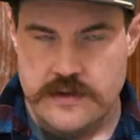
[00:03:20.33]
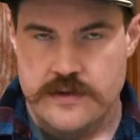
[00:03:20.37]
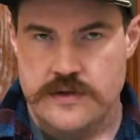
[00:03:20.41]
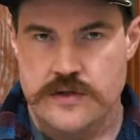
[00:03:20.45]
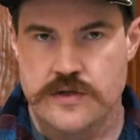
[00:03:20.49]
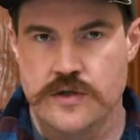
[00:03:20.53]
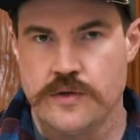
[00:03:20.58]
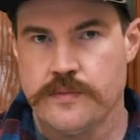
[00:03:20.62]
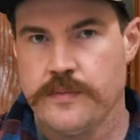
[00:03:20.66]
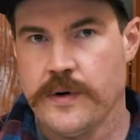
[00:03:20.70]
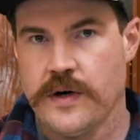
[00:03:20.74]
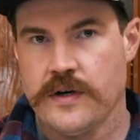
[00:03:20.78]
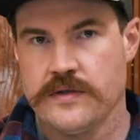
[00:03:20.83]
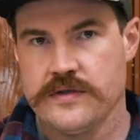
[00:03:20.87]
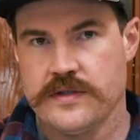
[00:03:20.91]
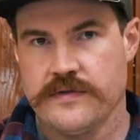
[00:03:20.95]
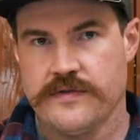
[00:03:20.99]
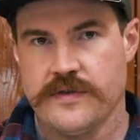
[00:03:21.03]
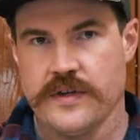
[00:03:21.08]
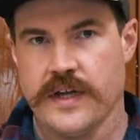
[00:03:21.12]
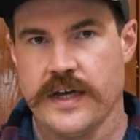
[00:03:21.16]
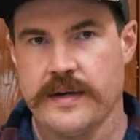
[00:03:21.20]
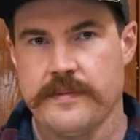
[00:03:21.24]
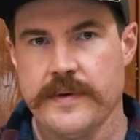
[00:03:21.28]
Soup bones,
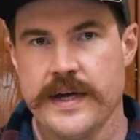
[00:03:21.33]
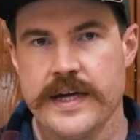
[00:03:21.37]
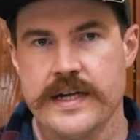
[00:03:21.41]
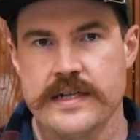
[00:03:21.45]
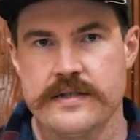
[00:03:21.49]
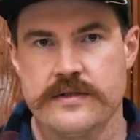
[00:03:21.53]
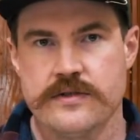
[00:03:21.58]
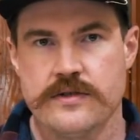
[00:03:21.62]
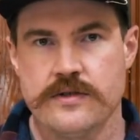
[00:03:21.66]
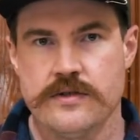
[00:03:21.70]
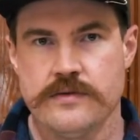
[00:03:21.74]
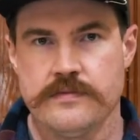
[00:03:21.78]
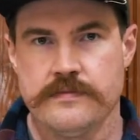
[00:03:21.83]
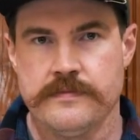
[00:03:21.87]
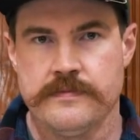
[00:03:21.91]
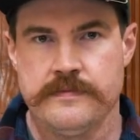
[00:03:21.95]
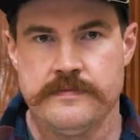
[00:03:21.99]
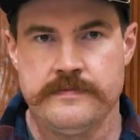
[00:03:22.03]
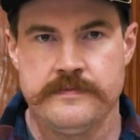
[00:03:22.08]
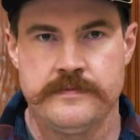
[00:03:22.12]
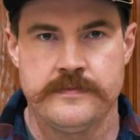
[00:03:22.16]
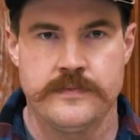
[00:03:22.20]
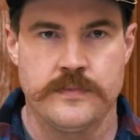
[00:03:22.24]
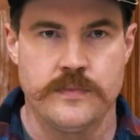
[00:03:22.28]
if you like making soup,
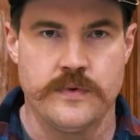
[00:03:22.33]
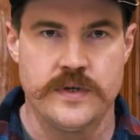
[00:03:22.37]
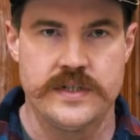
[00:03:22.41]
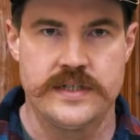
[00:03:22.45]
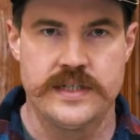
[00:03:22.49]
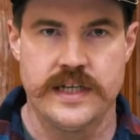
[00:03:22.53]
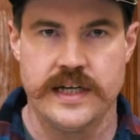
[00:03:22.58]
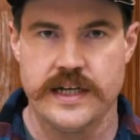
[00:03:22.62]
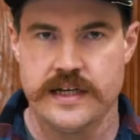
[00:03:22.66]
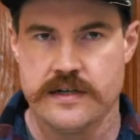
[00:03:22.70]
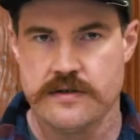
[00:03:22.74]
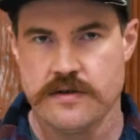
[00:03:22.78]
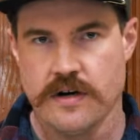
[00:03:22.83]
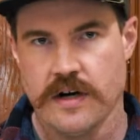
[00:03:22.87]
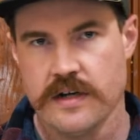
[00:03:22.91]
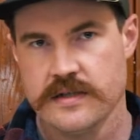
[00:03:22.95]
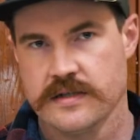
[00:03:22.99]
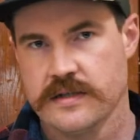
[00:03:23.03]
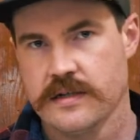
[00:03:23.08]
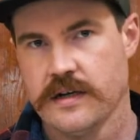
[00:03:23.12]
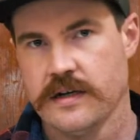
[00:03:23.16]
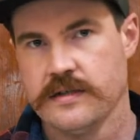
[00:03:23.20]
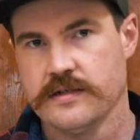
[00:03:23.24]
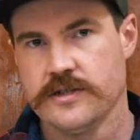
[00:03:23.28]
we take
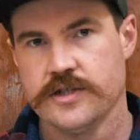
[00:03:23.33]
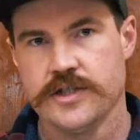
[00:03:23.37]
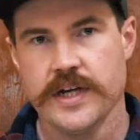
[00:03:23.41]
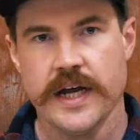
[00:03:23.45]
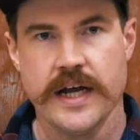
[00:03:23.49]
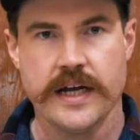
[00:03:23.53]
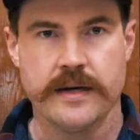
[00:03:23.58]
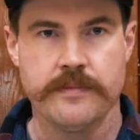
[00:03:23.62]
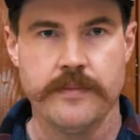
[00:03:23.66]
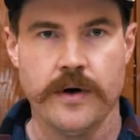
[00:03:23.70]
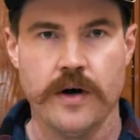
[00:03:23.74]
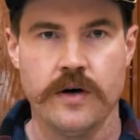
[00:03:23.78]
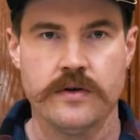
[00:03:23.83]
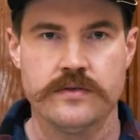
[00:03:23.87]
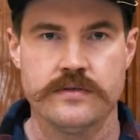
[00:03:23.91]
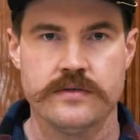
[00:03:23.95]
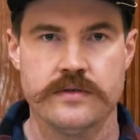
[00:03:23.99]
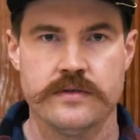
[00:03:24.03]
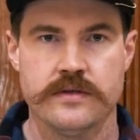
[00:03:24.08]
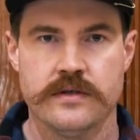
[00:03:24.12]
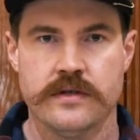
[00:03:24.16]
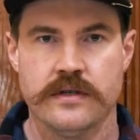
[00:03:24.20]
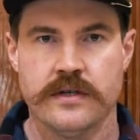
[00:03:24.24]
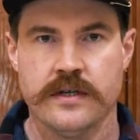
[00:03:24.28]
cross-cut shank
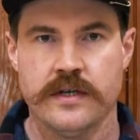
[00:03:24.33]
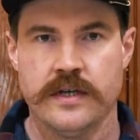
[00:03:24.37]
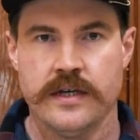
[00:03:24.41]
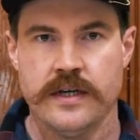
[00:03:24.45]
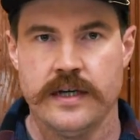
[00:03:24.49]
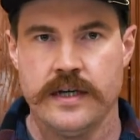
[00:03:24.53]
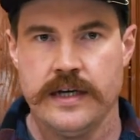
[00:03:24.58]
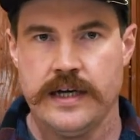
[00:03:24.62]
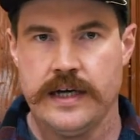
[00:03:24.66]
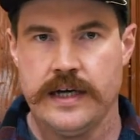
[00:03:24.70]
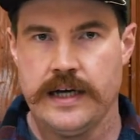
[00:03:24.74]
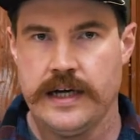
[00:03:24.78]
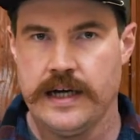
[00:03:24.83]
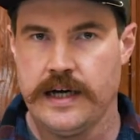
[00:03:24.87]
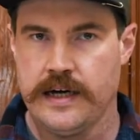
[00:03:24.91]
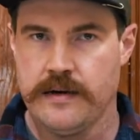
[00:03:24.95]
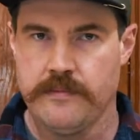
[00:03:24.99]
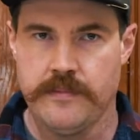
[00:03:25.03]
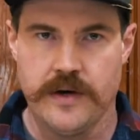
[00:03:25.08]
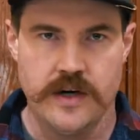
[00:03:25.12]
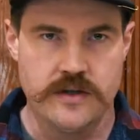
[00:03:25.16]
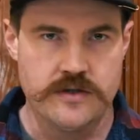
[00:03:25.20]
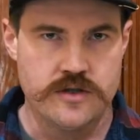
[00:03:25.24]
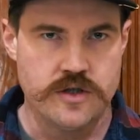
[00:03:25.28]
bones,
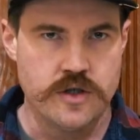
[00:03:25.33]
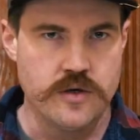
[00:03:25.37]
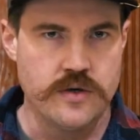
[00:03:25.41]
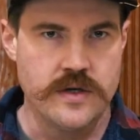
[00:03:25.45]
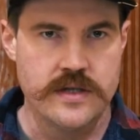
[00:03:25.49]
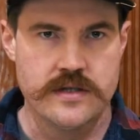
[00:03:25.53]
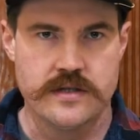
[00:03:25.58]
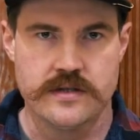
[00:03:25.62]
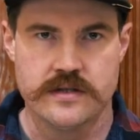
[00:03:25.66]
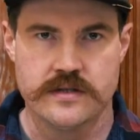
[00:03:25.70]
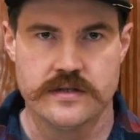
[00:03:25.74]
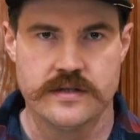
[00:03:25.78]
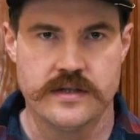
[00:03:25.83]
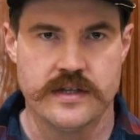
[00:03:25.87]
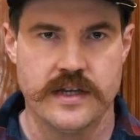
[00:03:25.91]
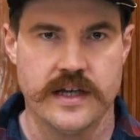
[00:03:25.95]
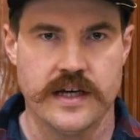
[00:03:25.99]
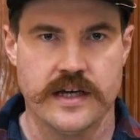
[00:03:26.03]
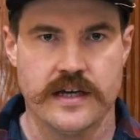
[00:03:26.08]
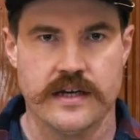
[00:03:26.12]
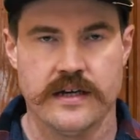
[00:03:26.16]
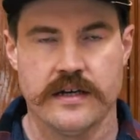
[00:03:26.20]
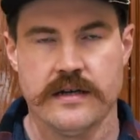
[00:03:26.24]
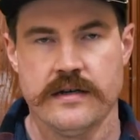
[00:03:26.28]
about 2 inches
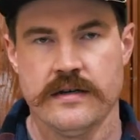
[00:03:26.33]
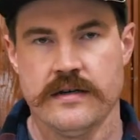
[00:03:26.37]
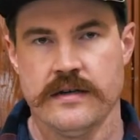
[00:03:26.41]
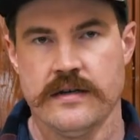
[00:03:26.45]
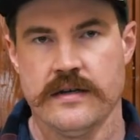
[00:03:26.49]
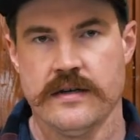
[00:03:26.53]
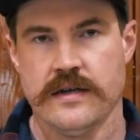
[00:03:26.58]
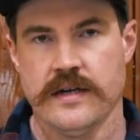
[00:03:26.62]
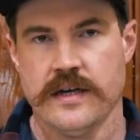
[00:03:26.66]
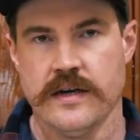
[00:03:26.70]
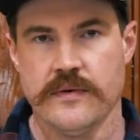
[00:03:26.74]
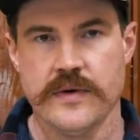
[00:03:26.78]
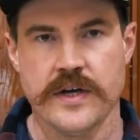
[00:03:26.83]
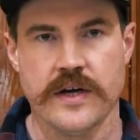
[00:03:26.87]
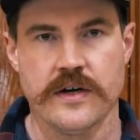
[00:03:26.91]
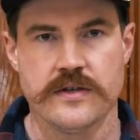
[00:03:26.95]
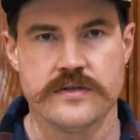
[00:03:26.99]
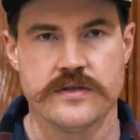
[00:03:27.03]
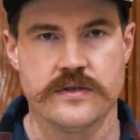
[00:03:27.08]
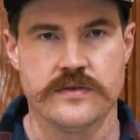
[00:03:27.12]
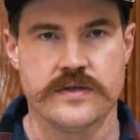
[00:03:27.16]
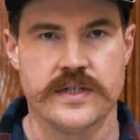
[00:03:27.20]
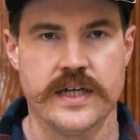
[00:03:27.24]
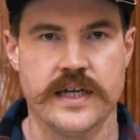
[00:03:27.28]
thick, and we
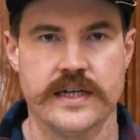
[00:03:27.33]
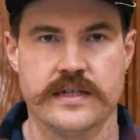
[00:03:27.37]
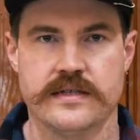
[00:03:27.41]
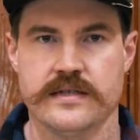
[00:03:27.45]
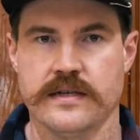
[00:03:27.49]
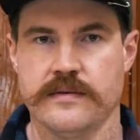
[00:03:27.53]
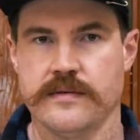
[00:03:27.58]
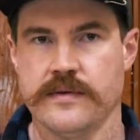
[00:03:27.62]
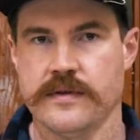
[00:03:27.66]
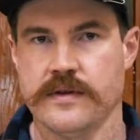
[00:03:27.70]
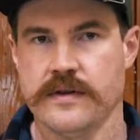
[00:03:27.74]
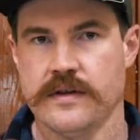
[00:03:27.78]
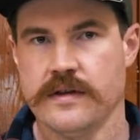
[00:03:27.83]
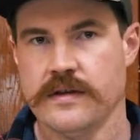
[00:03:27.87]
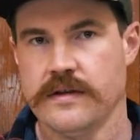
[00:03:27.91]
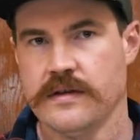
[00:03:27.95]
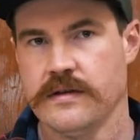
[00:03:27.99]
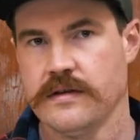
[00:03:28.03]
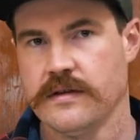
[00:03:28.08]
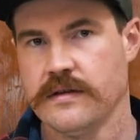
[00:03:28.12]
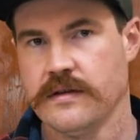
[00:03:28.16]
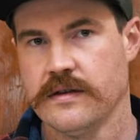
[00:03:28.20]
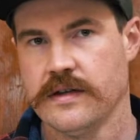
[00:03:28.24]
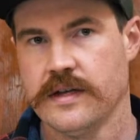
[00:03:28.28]
also take some of
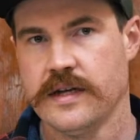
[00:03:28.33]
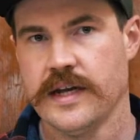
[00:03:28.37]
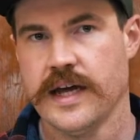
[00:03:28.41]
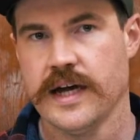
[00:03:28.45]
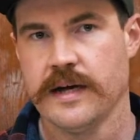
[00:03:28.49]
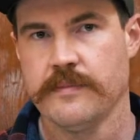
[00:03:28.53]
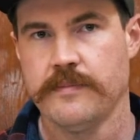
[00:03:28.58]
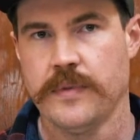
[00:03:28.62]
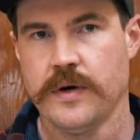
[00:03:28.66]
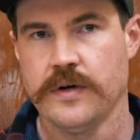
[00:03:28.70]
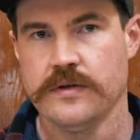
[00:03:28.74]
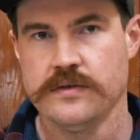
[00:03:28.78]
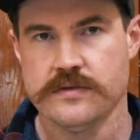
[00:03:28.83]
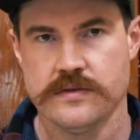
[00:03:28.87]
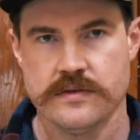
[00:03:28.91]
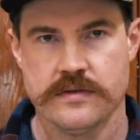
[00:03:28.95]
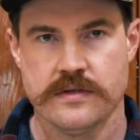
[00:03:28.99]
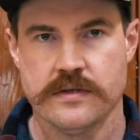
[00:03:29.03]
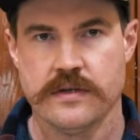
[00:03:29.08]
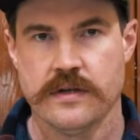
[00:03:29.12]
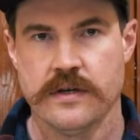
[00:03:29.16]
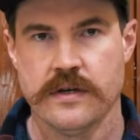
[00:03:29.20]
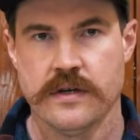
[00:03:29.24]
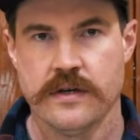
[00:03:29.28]
the neck bones
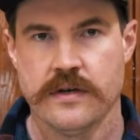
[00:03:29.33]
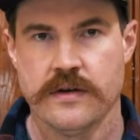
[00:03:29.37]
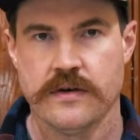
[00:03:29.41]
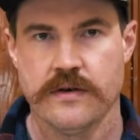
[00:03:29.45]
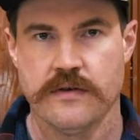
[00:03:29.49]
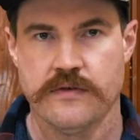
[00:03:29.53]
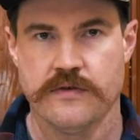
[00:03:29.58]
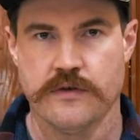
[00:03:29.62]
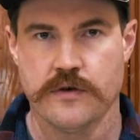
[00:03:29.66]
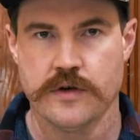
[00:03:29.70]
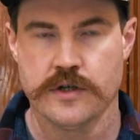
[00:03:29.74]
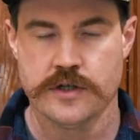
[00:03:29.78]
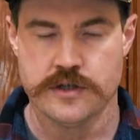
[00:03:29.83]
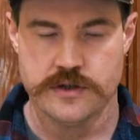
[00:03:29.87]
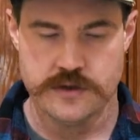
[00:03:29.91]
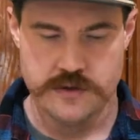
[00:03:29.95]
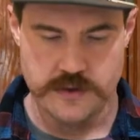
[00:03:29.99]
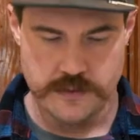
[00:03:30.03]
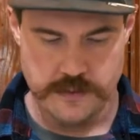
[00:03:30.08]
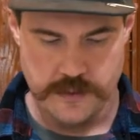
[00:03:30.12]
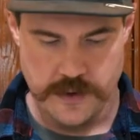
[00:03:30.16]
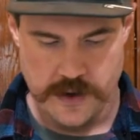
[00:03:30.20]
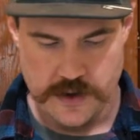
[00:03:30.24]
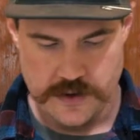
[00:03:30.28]
for your
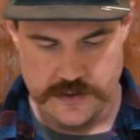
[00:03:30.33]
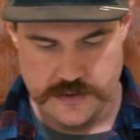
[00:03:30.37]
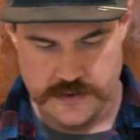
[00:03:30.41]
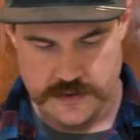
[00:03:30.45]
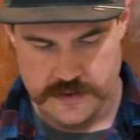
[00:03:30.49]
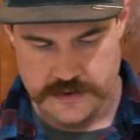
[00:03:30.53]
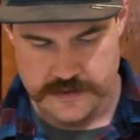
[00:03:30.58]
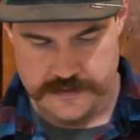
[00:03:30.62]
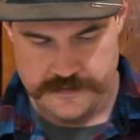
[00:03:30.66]
soup bones.